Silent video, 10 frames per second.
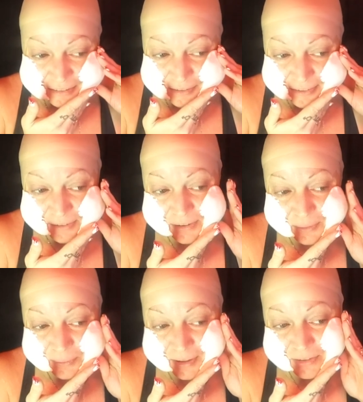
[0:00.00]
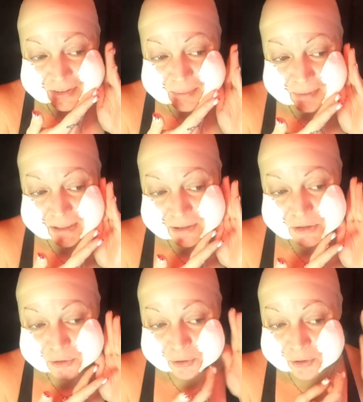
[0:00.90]
So you want to just make
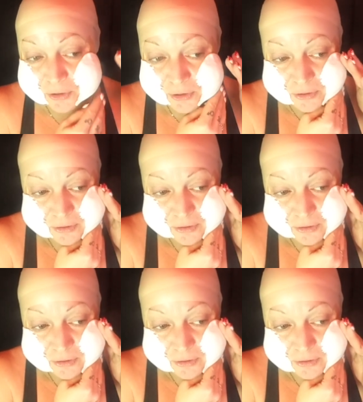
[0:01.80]
sure